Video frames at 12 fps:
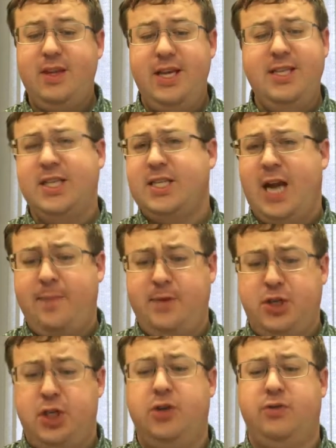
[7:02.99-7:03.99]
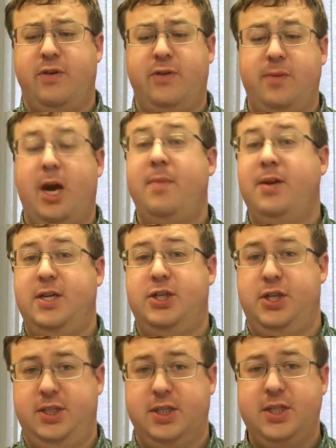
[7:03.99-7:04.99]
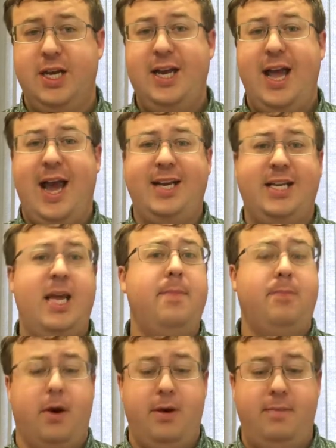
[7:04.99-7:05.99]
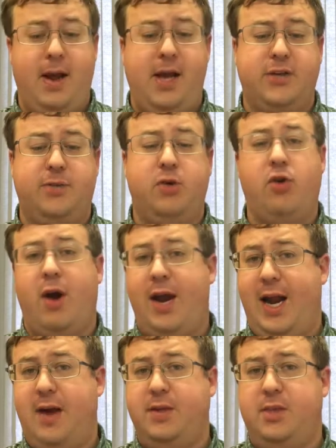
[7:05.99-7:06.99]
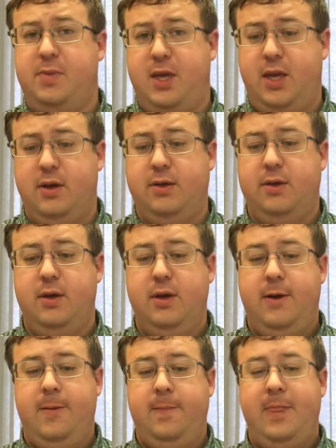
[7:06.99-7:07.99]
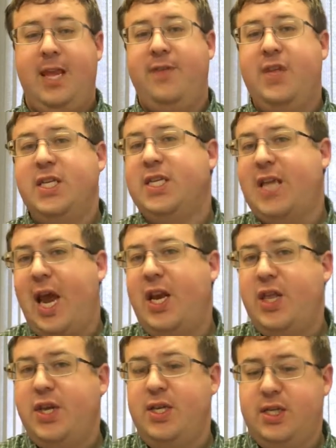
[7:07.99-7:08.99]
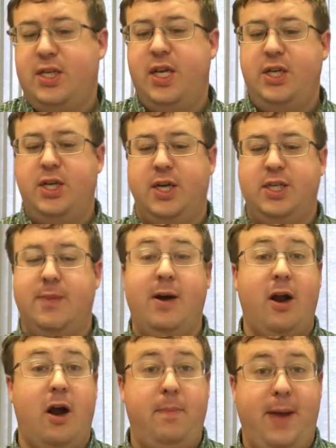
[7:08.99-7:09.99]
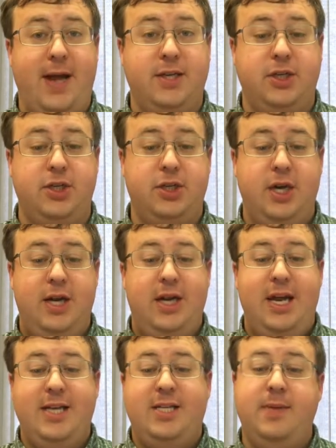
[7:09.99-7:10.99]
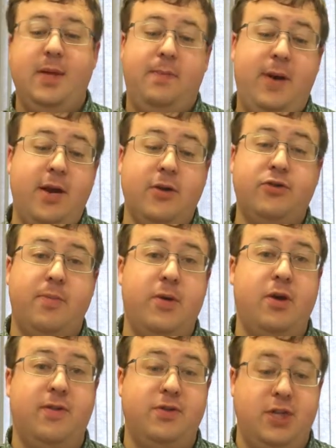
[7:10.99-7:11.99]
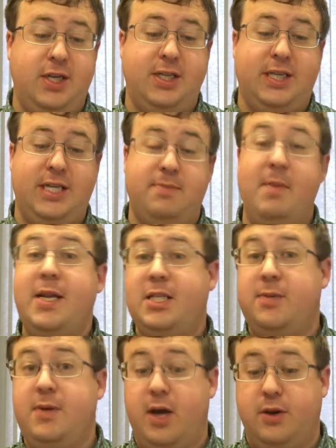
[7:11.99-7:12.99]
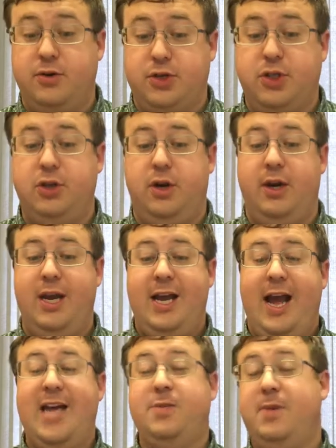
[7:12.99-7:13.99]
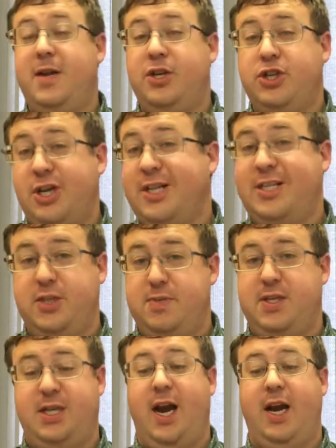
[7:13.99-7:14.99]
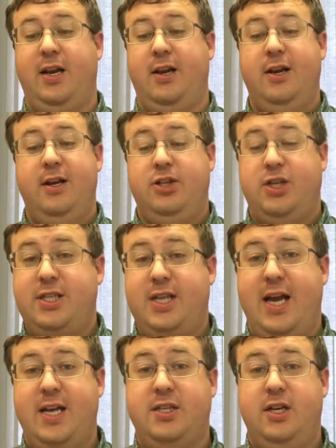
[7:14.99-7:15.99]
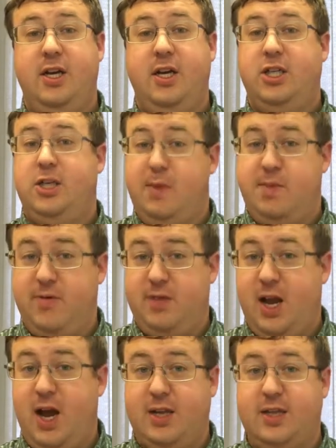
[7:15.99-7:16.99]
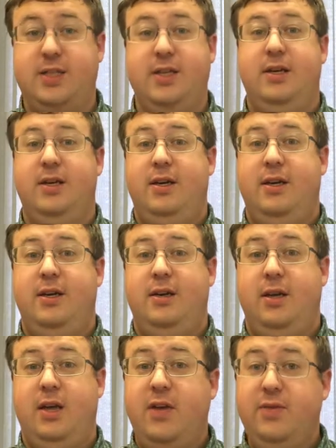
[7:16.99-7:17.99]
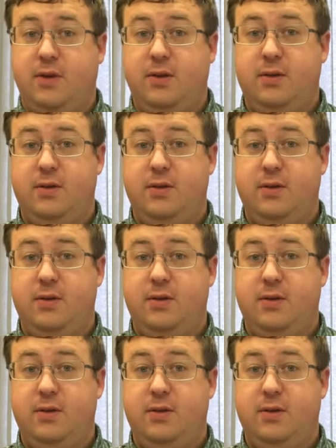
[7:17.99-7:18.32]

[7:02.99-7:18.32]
It's to stop the children from coming to Jesus and to keep Bartimaeus from crying out to be healed. If this has anything to teach us about our passage, it seems that Peter's rebuke of Jesus is meant to be understood as being just as misguided, just as, to be perfectly honest, evil.